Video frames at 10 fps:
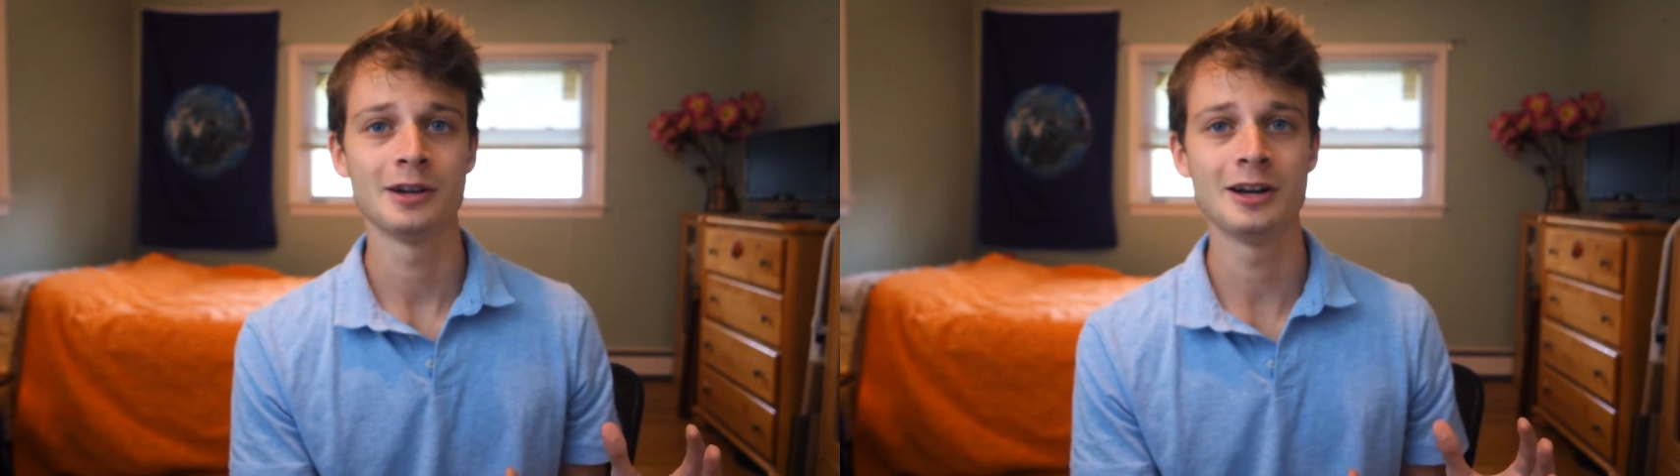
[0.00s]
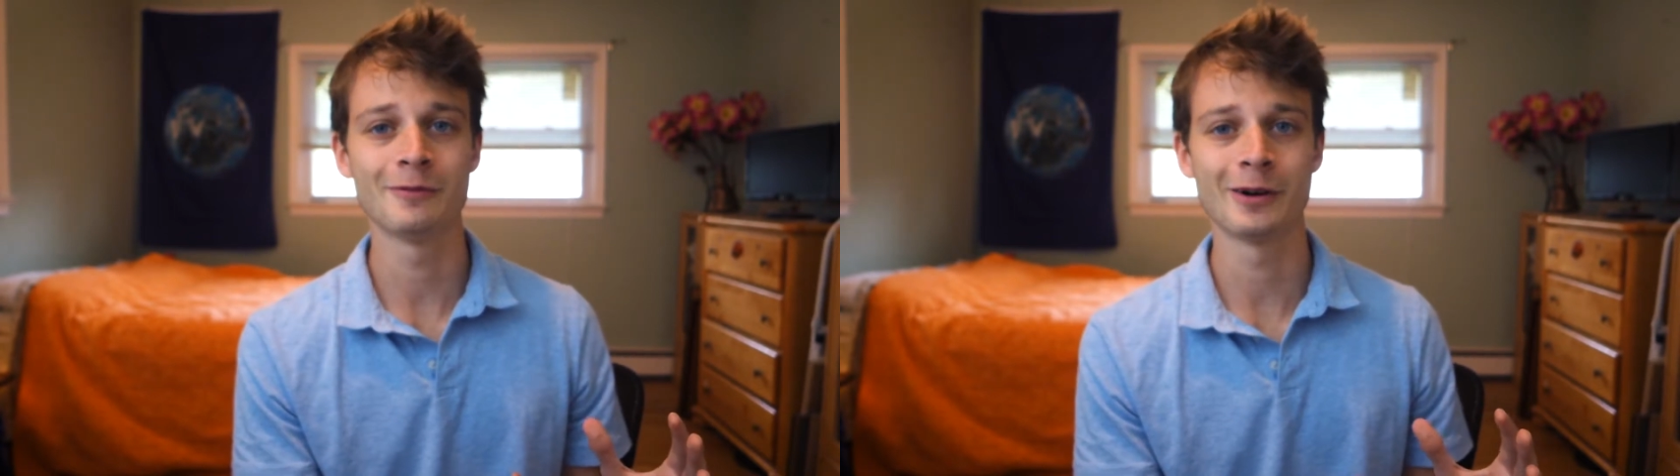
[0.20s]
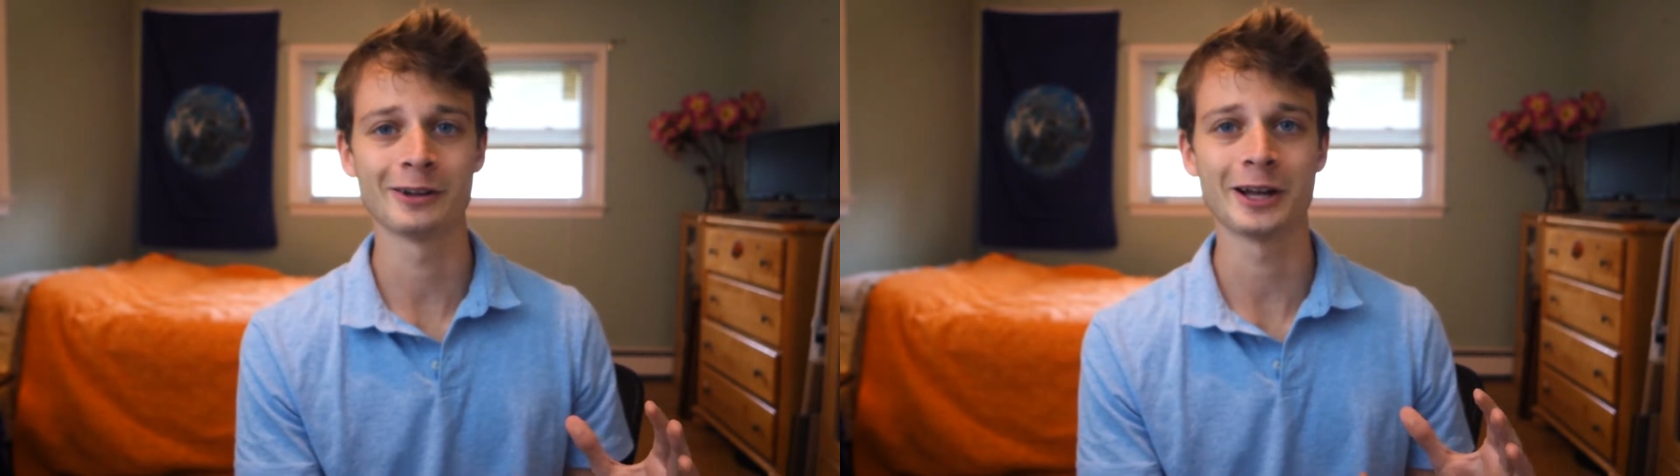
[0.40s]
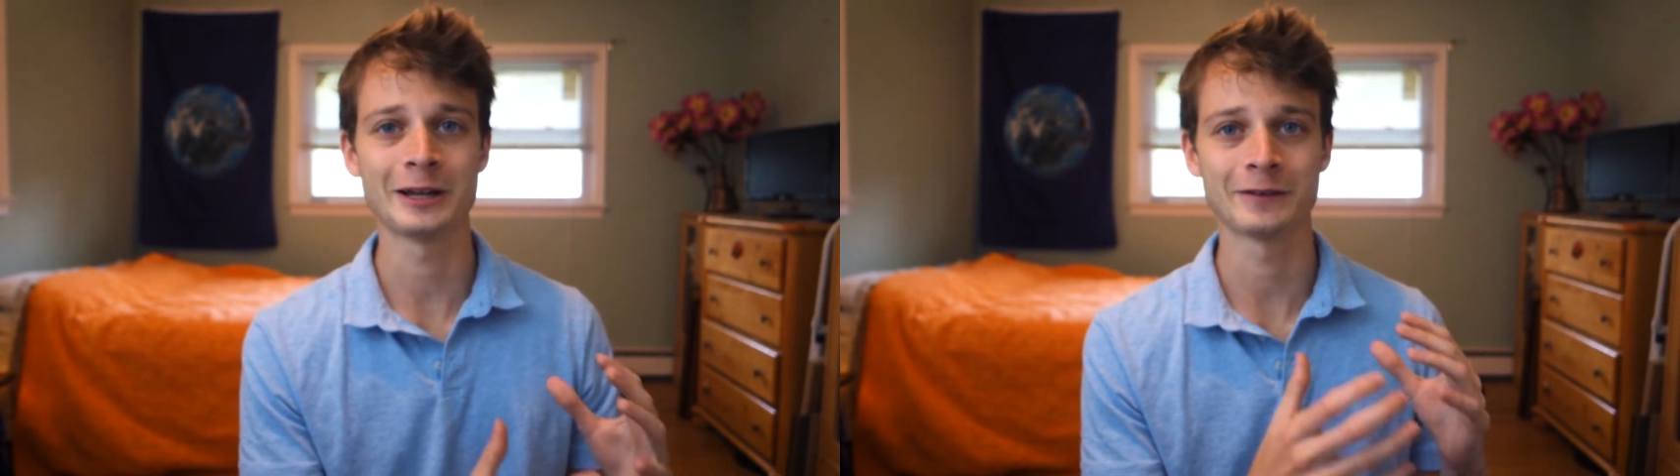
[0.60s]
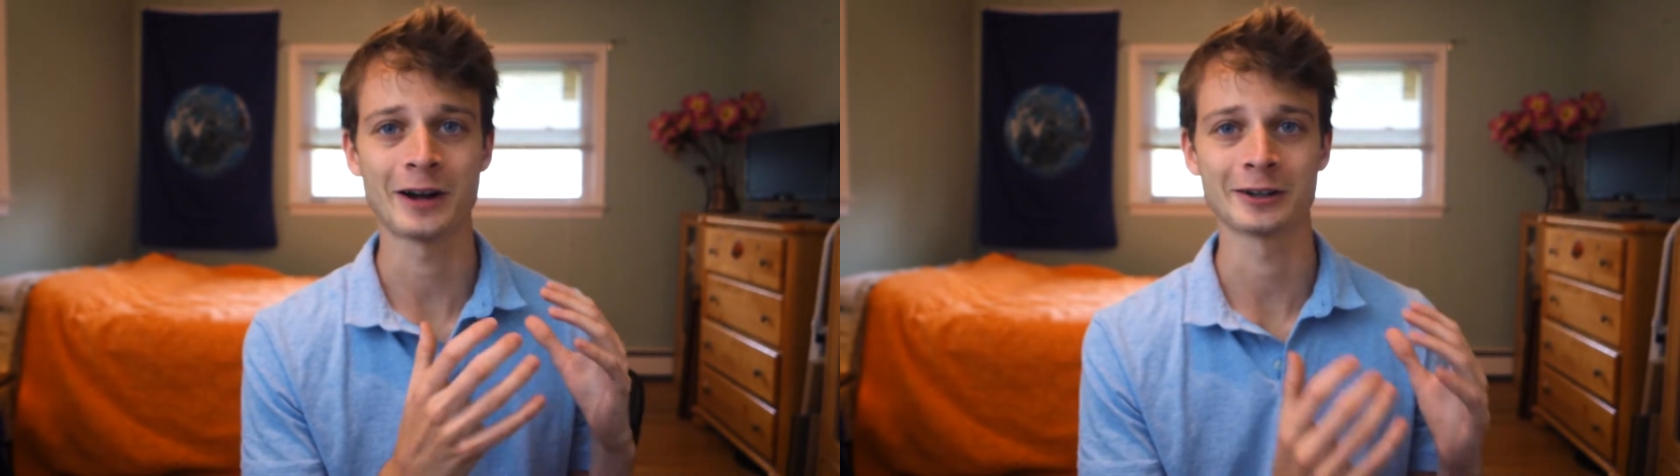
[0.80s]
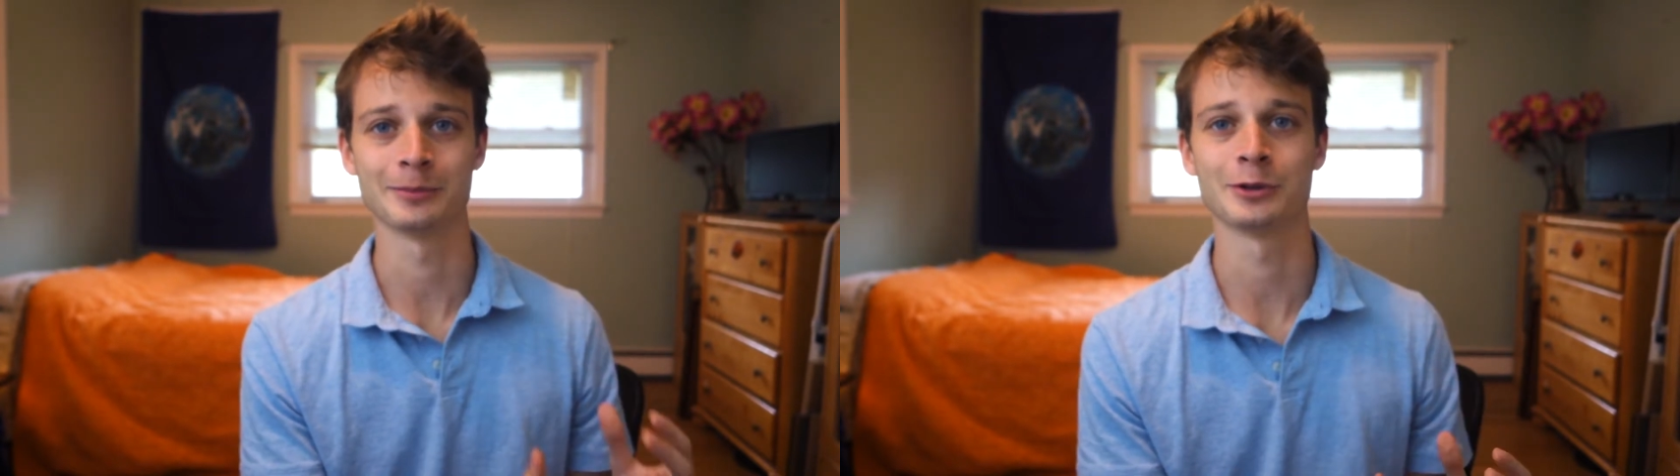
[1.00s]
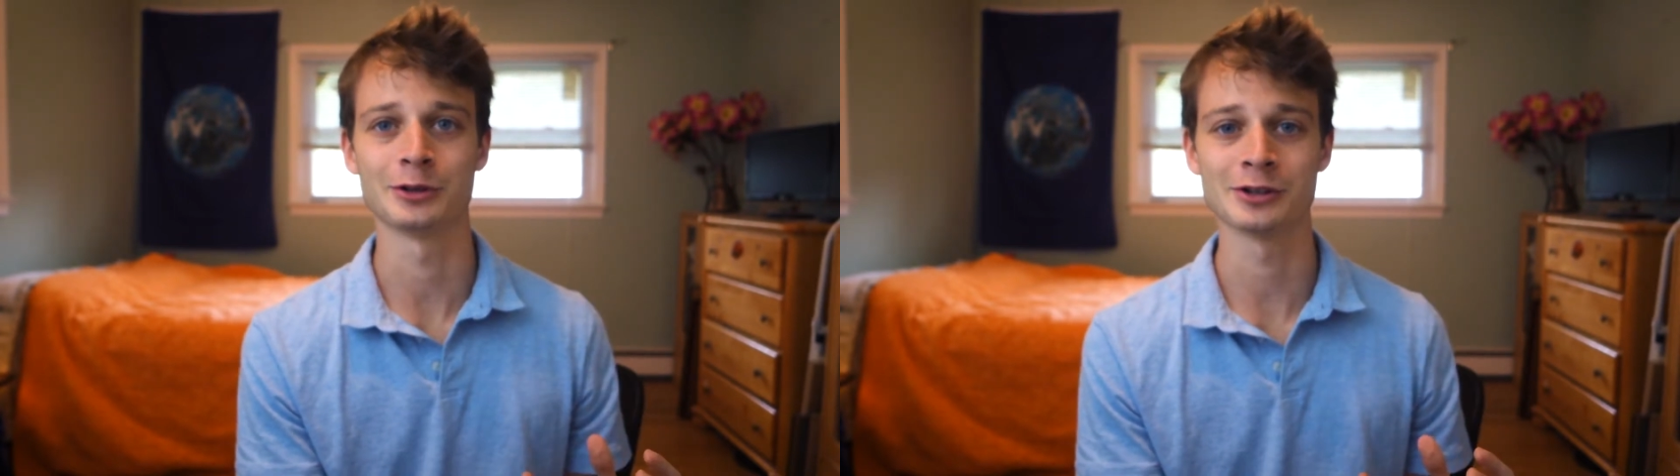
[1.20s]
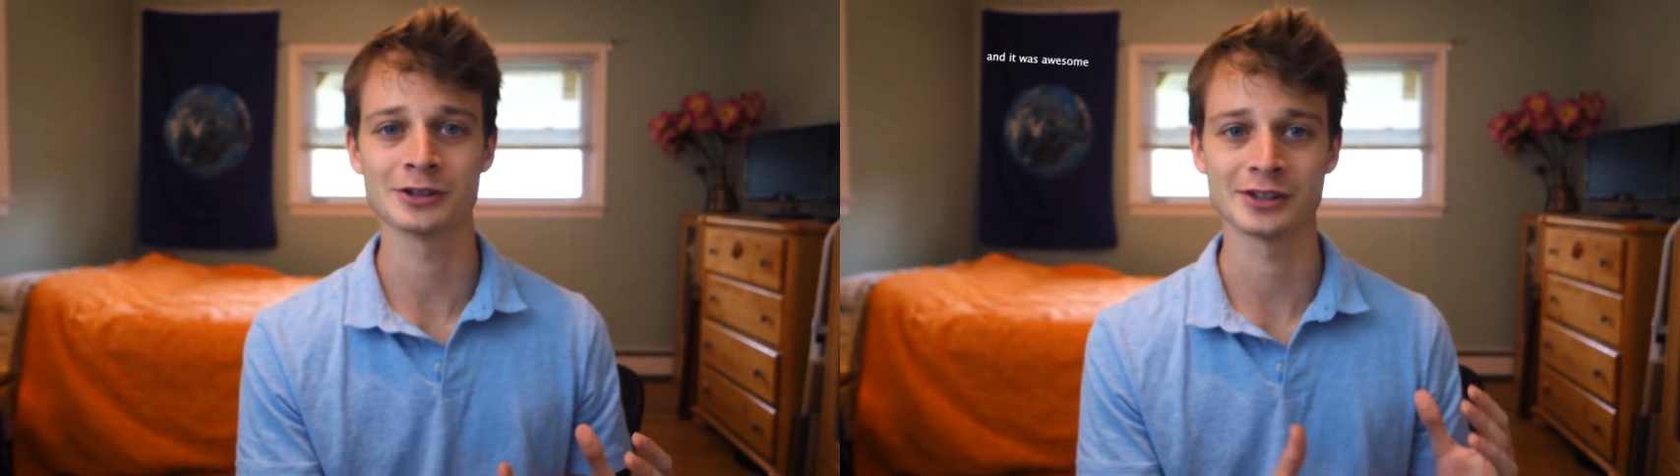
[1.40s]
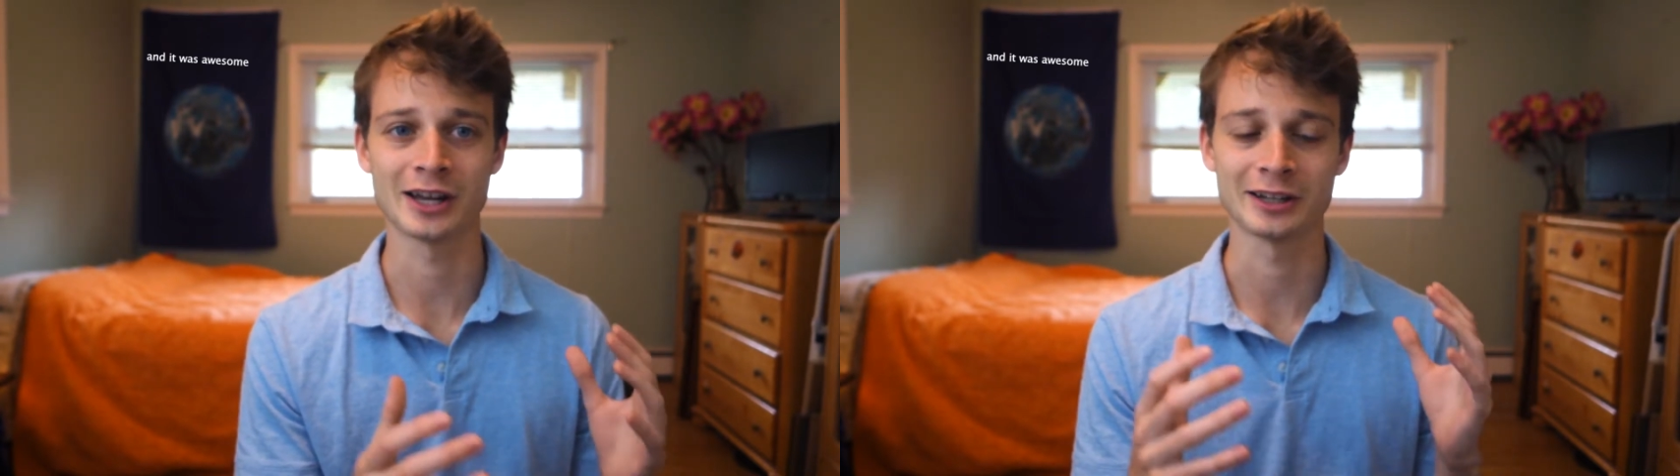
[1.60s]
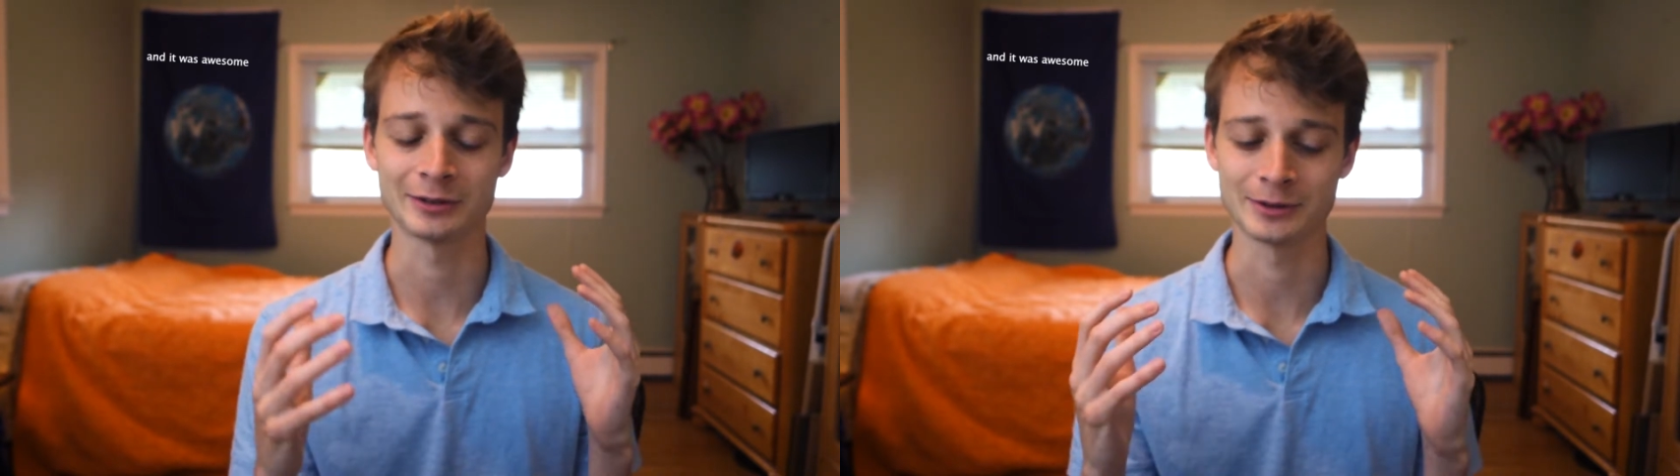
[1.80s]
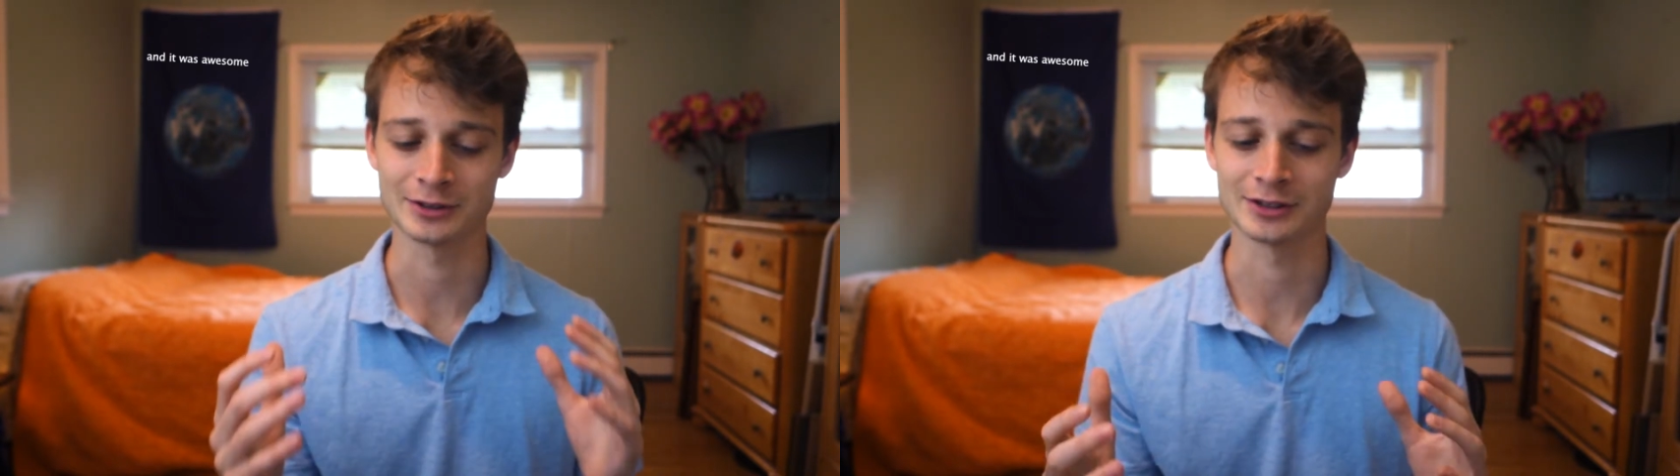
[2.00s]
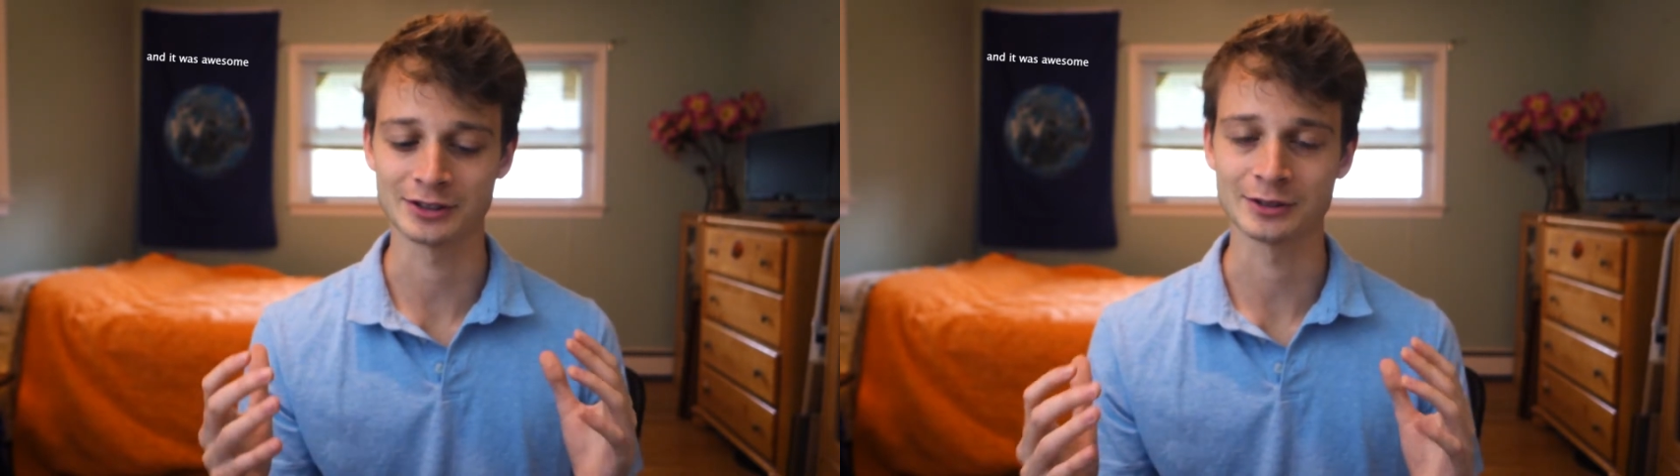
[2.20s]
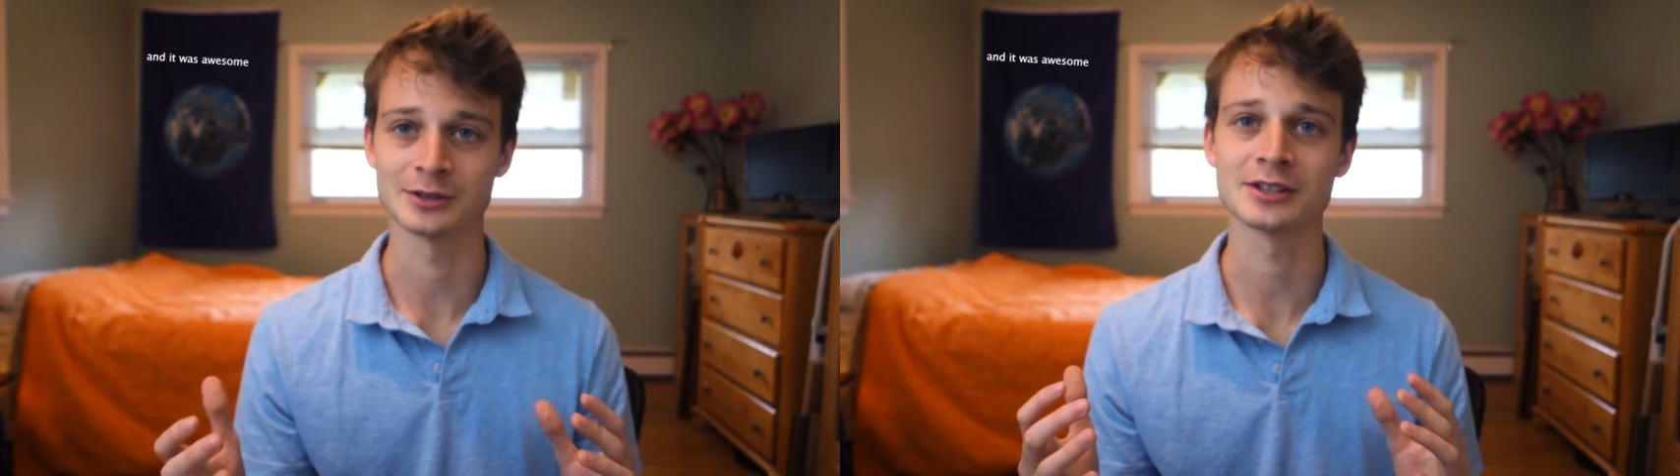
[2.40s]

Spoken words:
in my life on computers that it was